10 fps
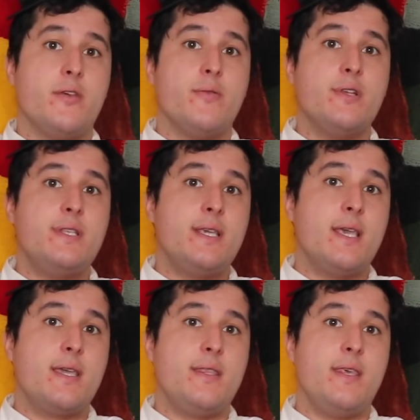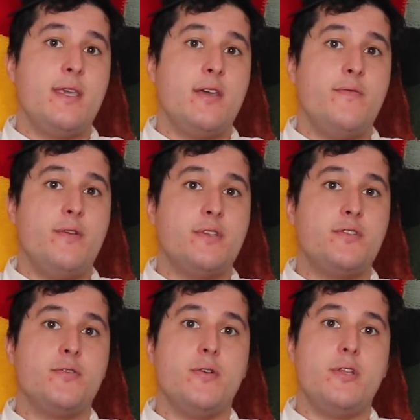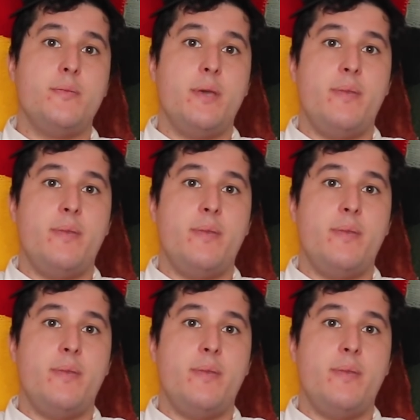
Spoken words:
the worst thing I could think of was a troll in my